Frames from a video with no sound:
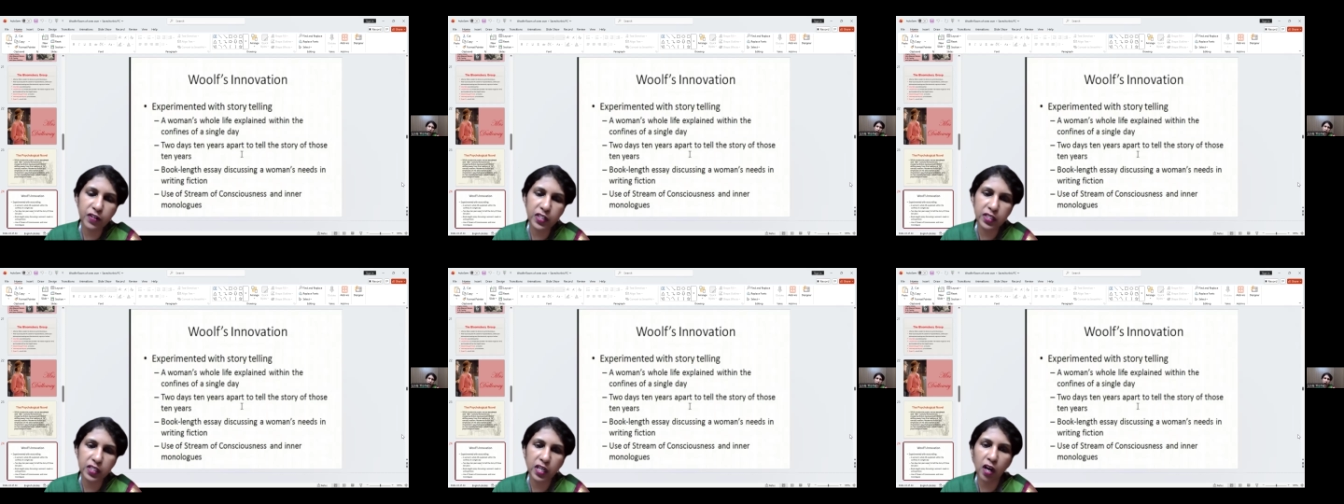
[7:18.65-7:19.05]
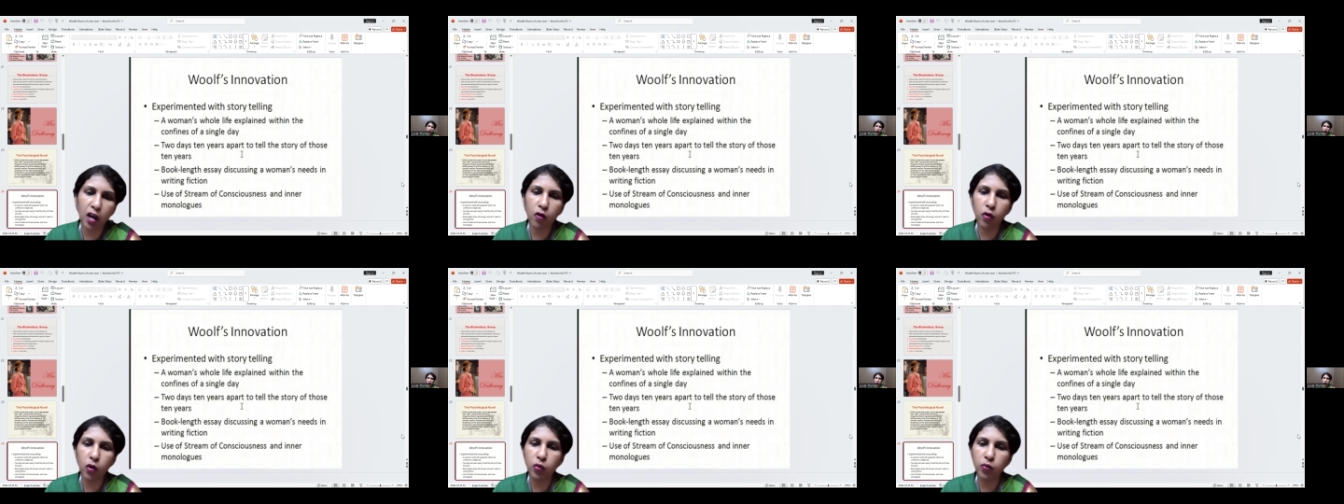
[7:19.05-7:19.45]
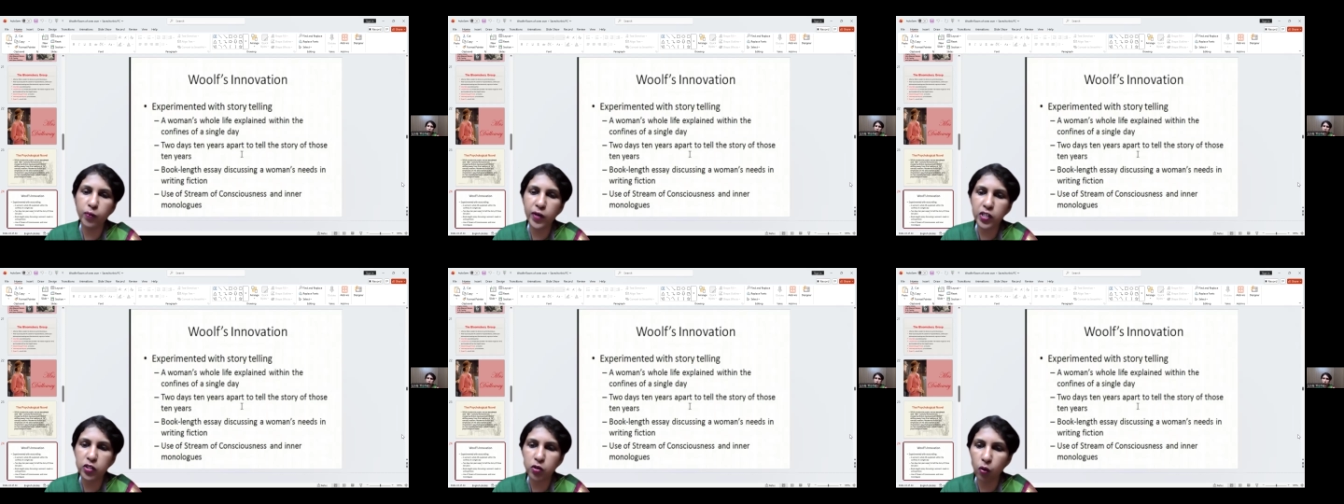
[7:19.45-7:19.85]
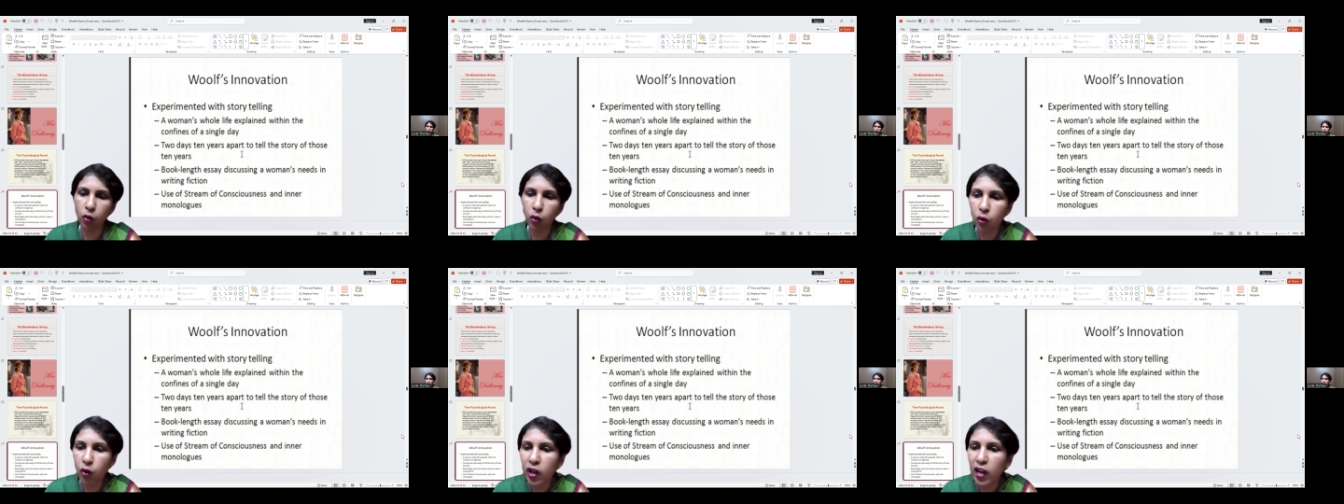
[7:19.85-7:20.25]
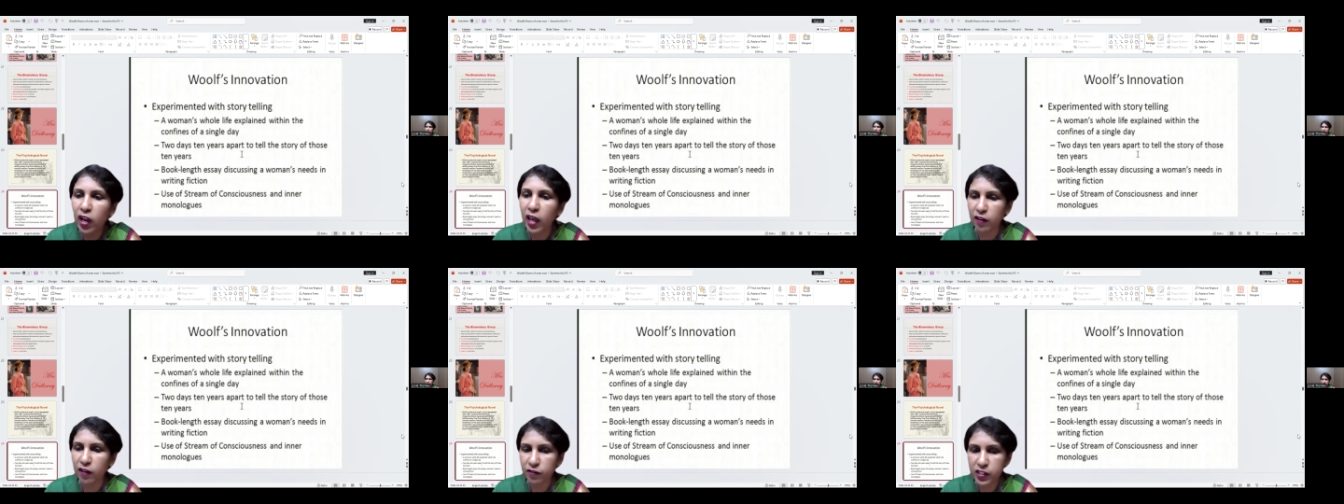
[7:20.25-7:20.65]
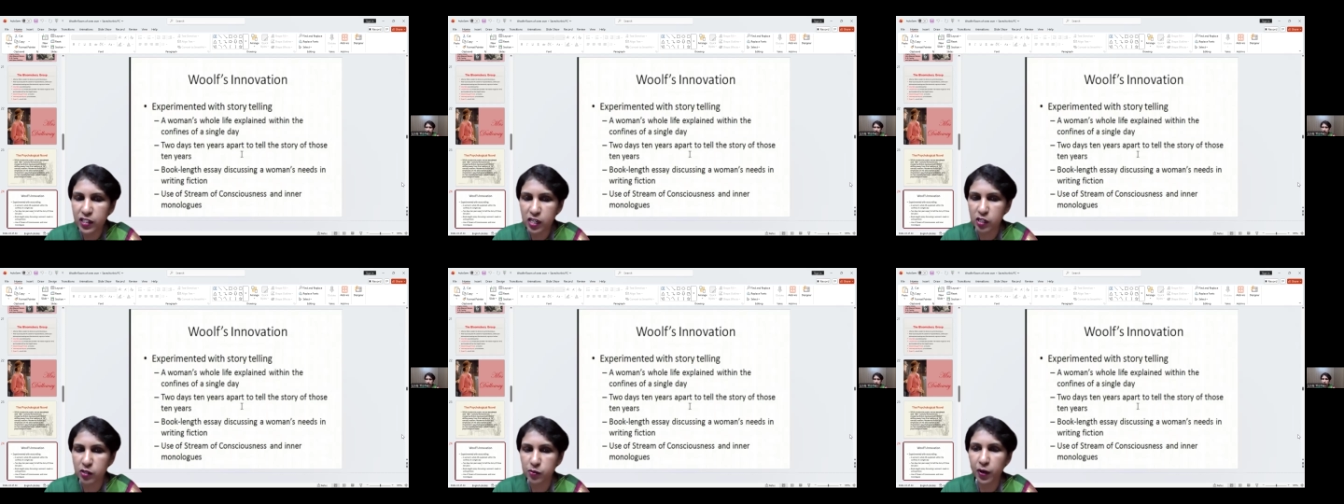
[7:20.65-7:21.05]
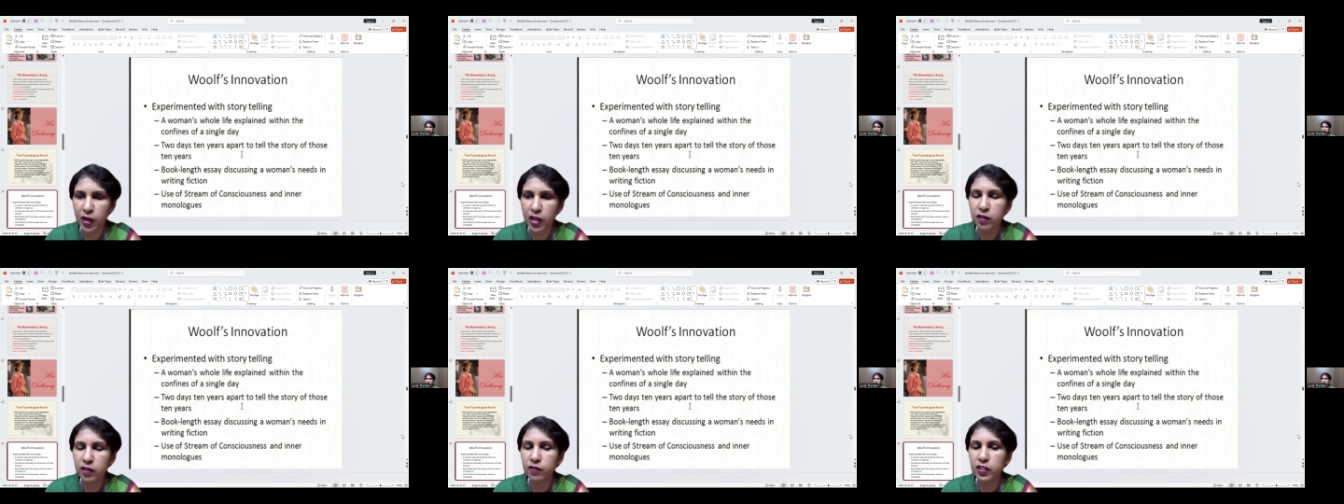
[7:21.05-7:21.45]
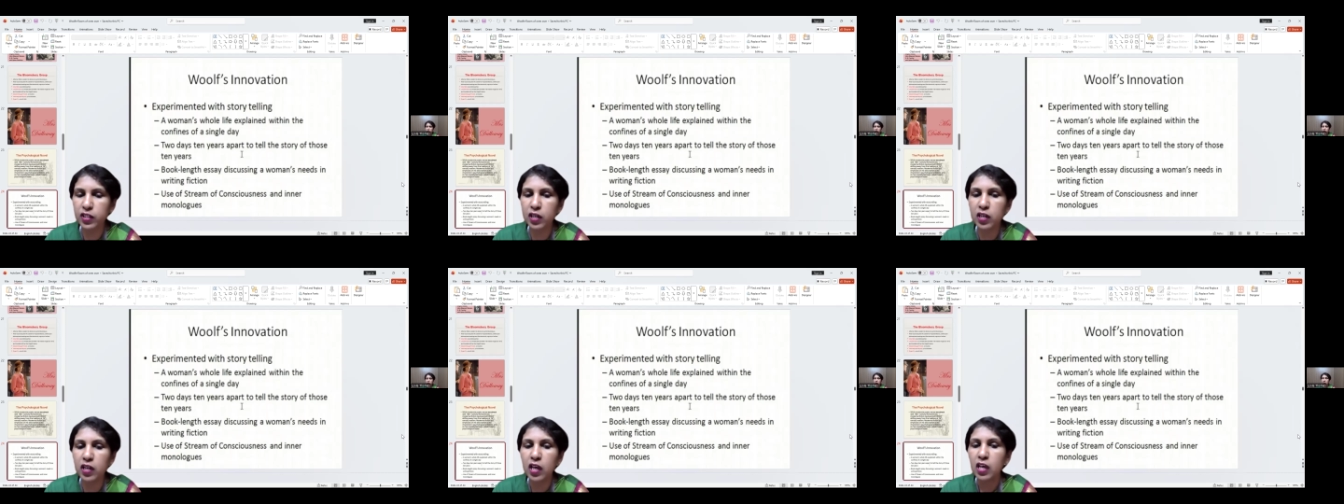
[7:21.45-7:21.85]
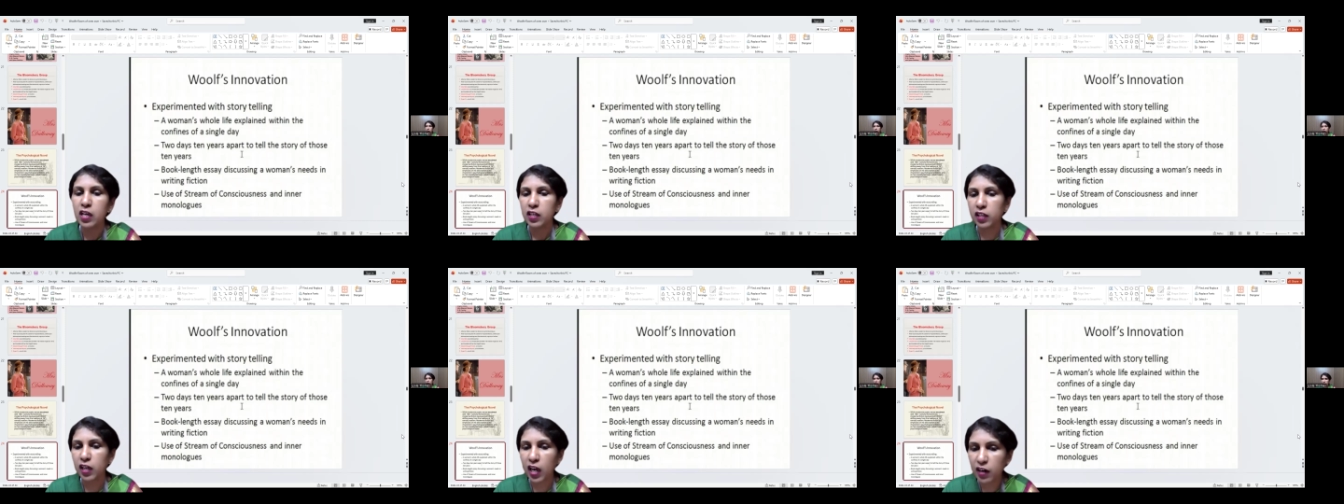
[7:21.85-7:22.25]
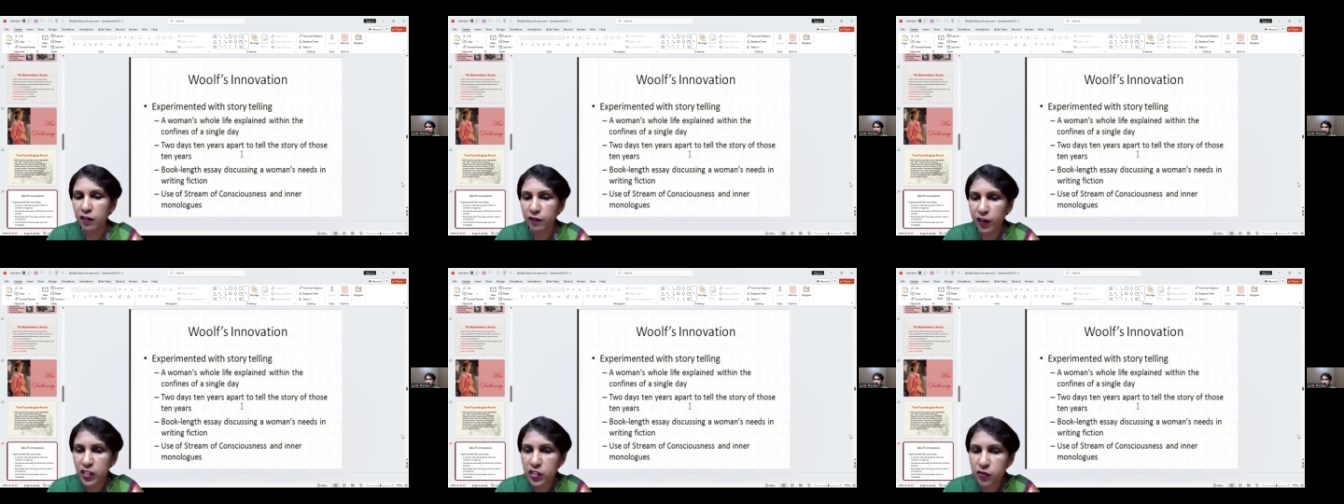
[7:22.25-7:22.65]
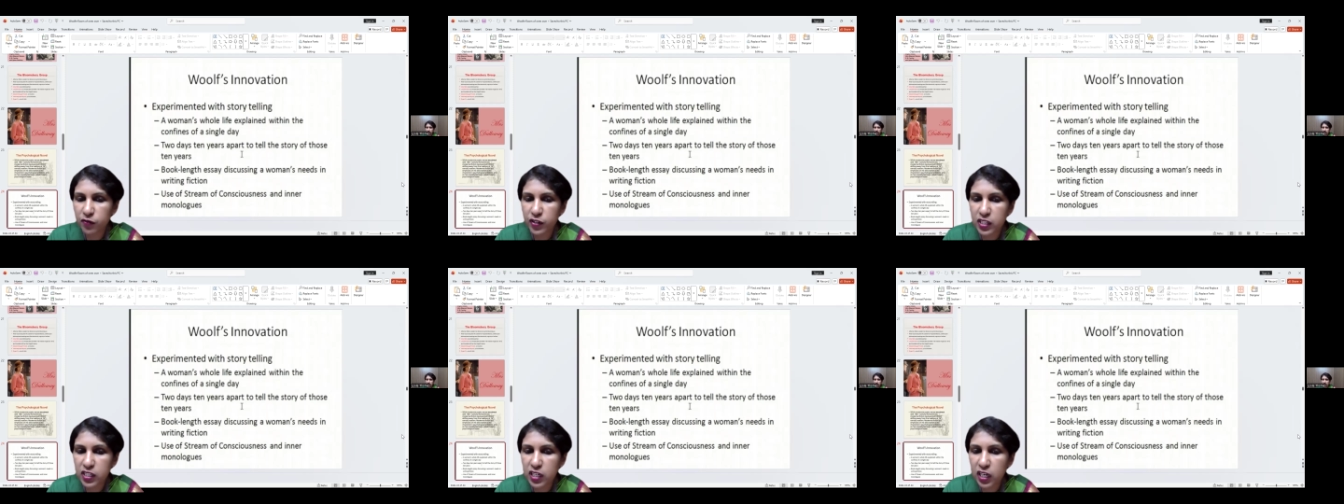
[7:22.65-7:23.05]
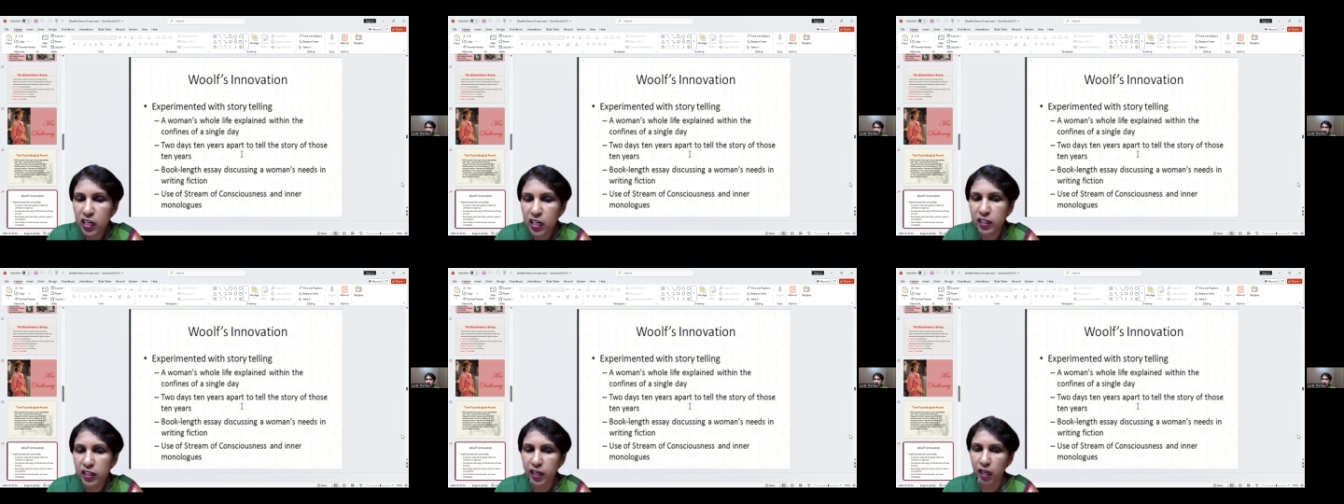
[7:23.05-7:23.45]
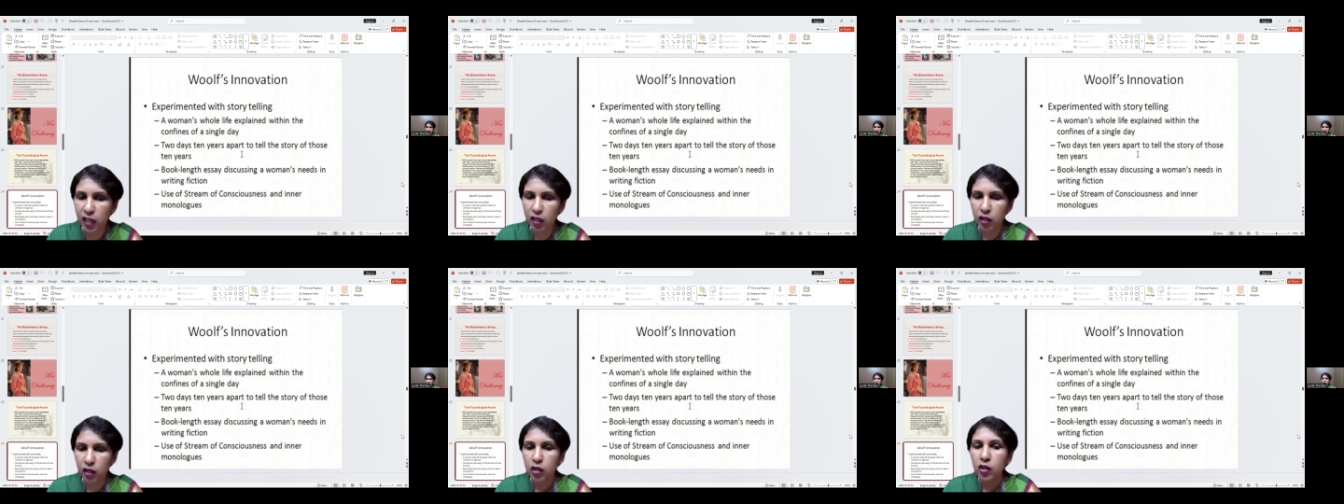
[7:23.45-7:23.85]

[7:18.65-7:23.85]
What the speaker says: we see how a woman's whole life is explained within the confines of a single day.